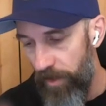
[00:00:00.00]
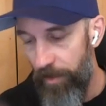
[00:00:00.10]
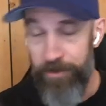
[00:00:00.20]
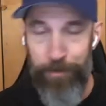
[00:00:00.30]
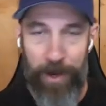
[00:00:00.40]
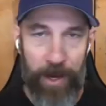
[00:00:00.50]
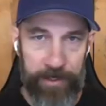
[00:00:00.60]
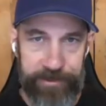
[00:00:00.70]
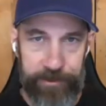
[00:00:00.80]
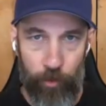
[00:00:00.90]
It was my
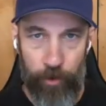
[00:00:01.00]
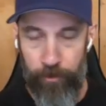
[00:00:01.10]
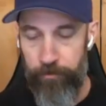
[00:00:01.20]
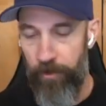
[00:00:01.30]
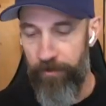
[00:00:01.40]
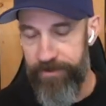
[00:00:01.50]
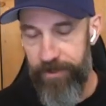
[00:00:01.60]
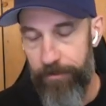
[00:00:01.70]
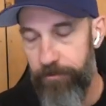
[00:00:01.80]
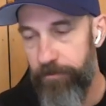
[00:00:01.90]
highest score on the
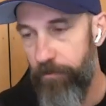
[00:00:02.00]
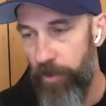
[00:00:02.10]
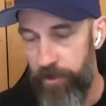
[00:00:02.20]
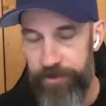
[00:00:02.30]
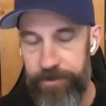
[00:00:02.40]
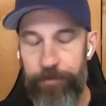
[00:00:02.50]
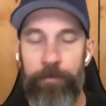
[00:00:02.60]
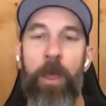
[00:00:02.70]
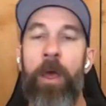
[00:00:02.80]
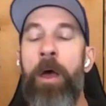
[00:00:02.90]
exam, regulation.
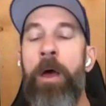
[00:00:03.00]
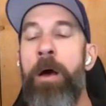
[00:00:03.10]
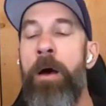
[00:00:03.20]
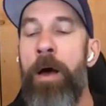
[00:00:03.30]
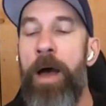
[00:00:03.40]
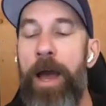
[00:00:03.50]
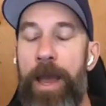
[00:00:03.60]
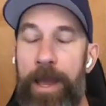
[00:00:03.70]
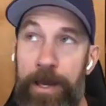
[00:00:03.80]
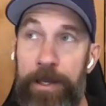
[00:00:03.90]

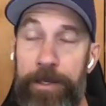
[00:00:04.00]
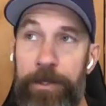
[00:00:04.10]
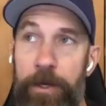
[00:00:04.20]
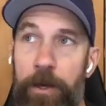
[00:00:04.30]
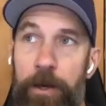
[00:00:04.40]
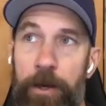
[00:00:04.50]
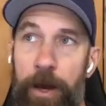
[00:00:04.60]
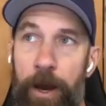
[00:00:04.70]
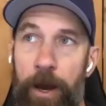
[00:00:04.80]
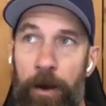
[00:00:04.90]
And
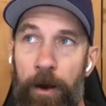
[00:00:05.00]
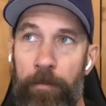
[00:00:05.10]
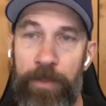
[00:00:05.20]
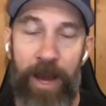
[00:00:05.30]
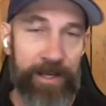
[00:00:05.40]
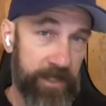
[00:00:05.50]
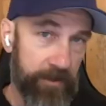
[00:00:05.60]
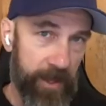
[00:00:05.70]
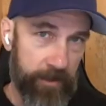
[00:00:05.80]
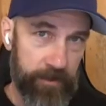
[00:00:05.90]
the IT
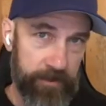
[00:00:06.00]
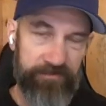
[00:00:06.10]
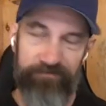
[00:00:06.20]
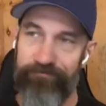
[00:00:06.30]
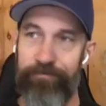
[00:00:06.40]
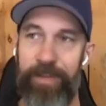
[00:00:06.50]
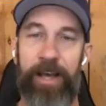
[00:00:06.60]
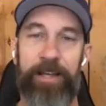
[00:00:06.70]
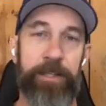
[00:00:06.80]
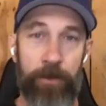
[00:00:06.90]
thing looks
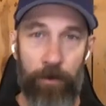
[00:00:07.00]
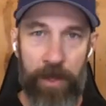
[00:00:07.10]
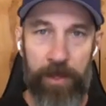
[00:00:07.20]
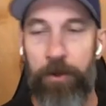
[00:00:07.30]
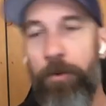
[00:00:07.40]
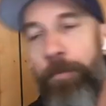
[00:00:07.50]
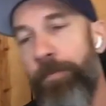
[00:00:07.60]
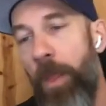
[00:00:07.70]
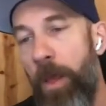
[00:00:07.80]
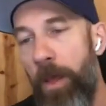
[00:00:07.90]
nasty. No, thank you.
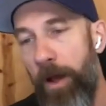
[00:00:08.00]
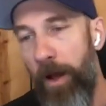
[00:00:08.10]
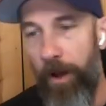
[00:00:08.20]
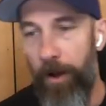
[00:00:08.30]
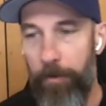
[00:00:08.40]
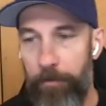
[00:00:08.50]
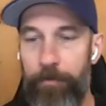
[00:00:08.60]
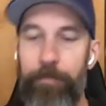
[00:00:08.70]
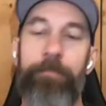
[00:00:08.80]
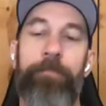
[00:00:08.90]

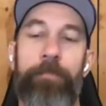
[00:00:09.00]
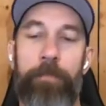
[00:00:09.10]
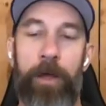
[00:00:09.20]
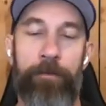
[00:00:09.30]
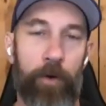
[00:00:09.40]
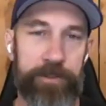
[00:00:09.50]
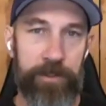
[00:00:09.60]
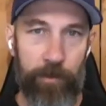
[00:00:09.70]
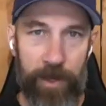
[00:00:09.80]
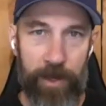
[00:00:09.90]

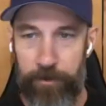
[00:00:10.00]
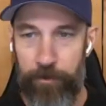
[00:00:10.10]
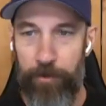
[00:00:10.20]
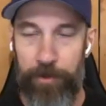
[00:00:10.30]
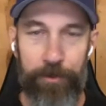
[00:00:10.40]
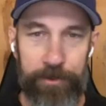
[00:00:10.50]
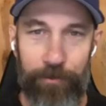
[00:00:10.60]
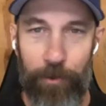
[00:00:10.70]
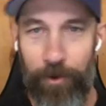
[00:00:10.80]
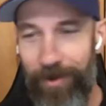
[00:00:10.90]
Unfortunately, we have to create materials
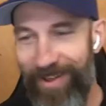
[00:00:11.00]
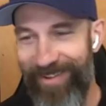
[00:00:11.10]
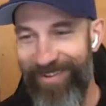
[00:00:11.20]
for it.